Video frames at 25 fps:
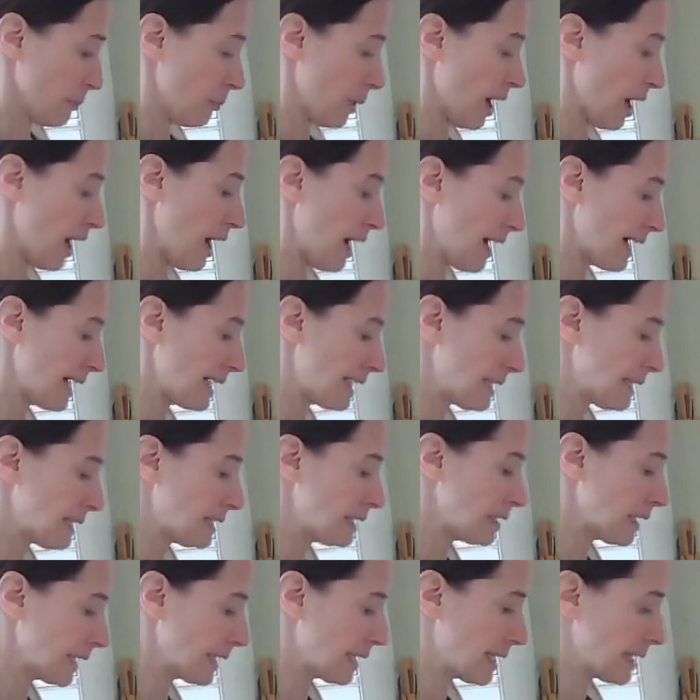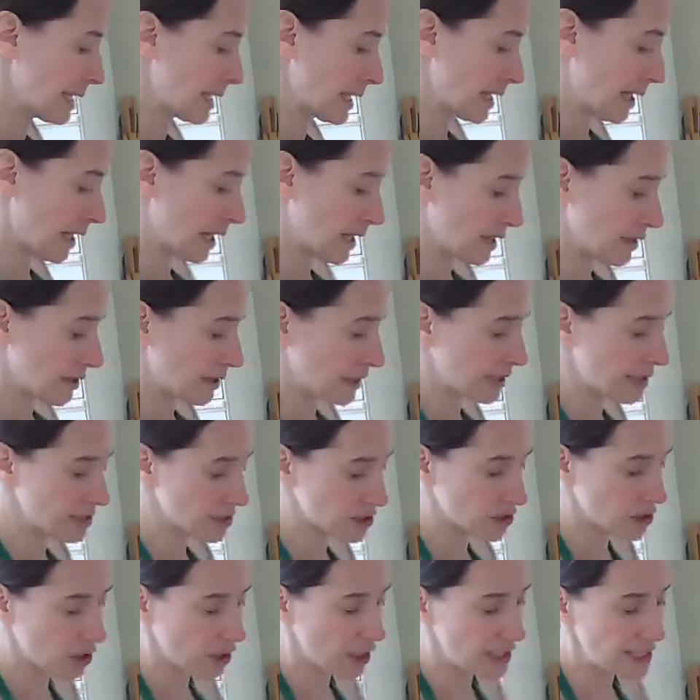But I like it. I think
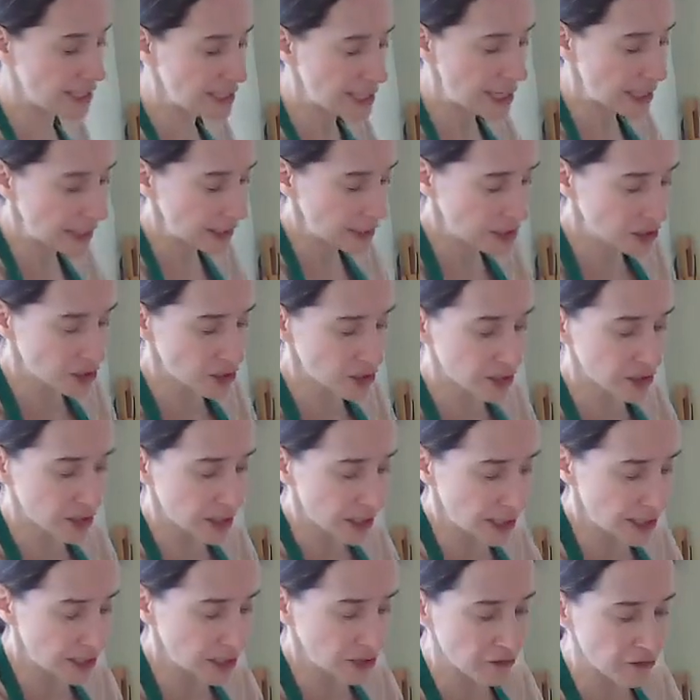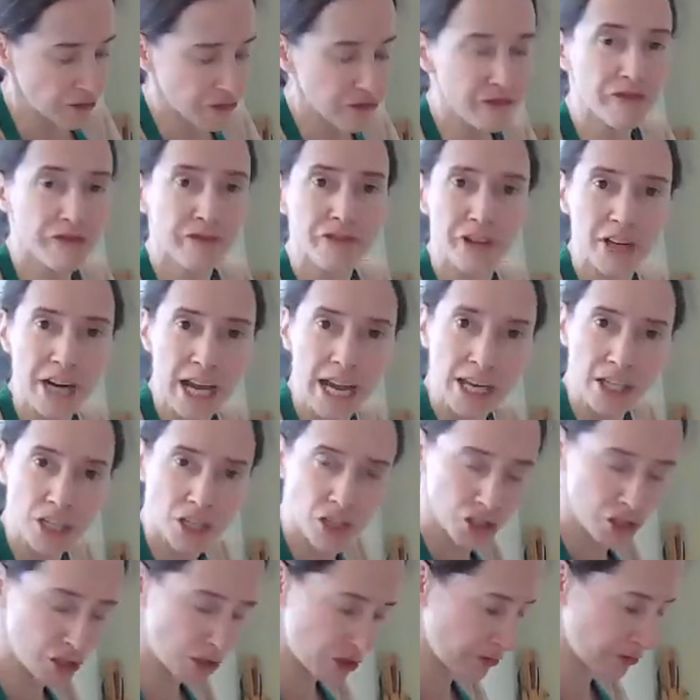it's got a nice kind of
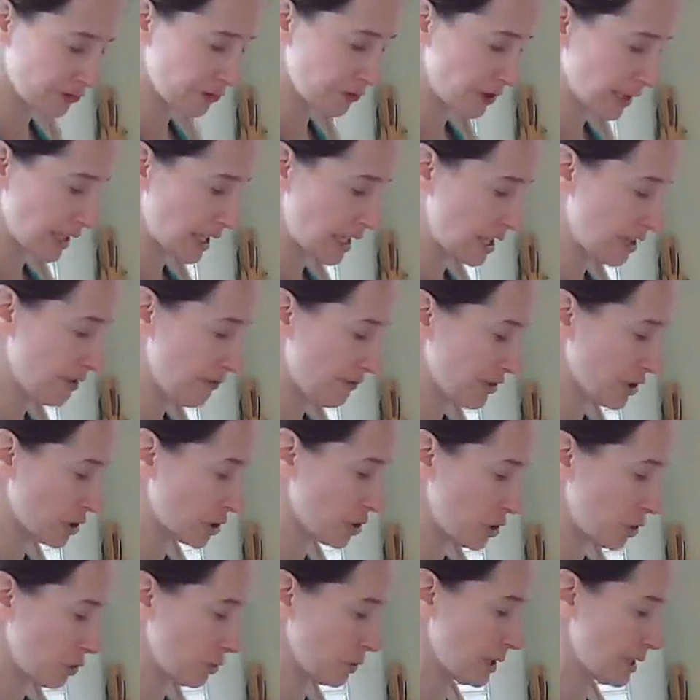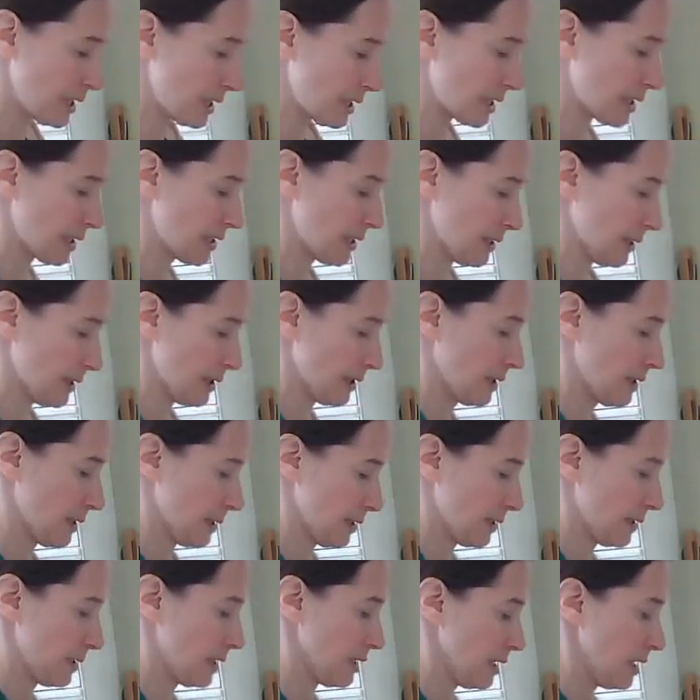fresh flavour to it.
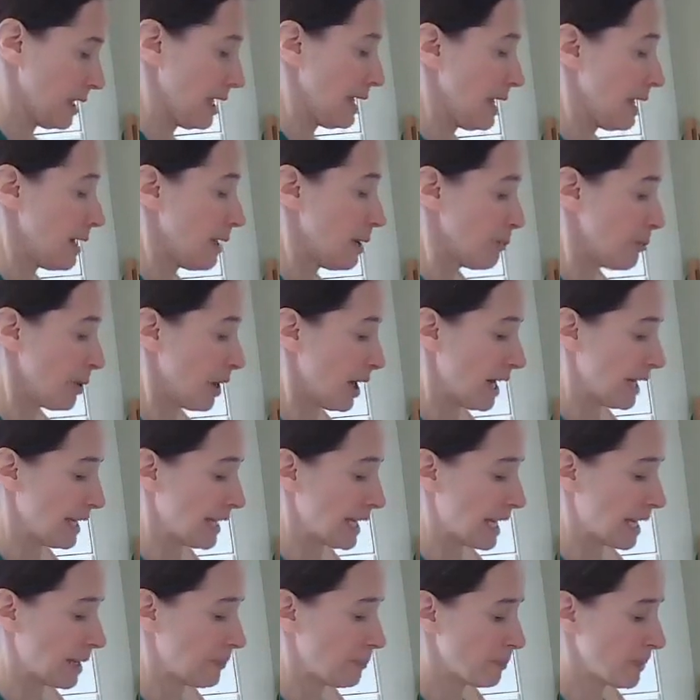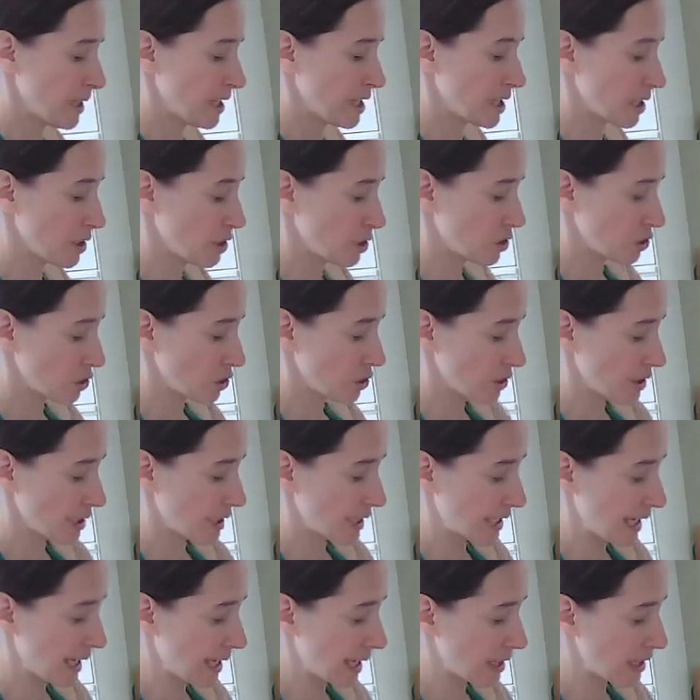But I am making sure that,
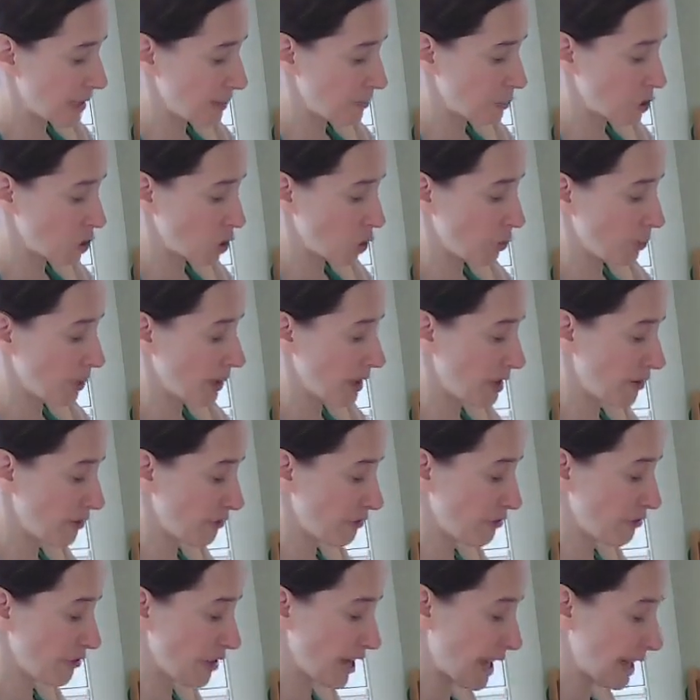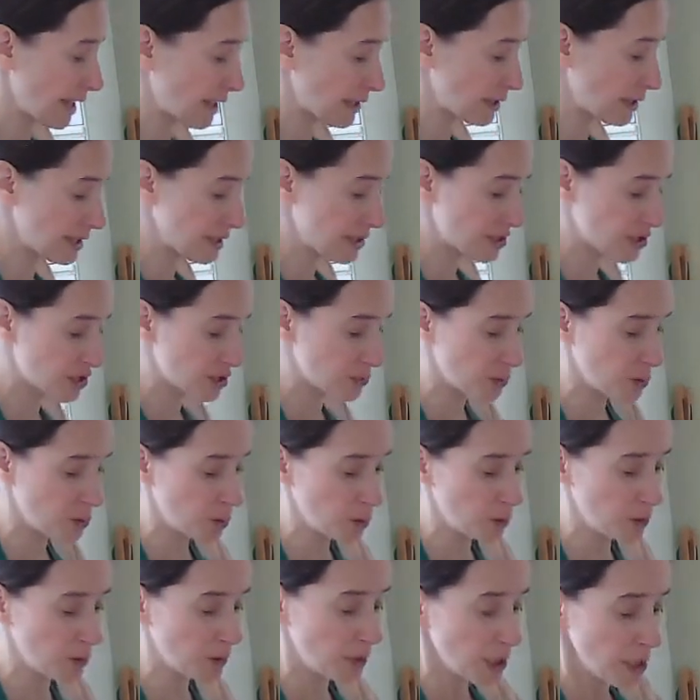again, I'm chopping it fairly
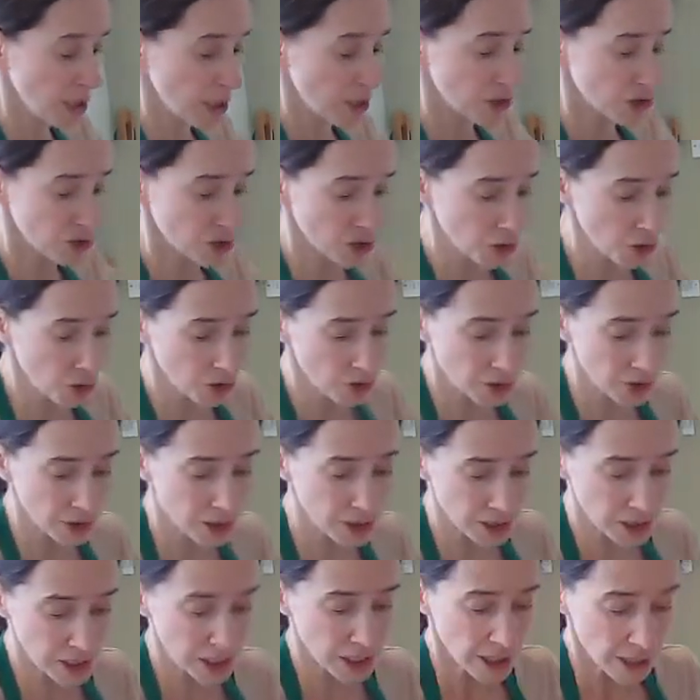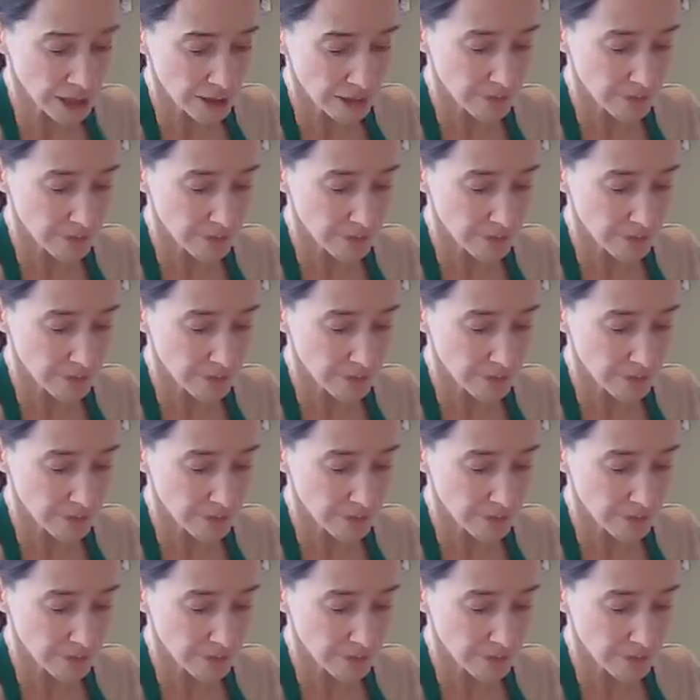small so that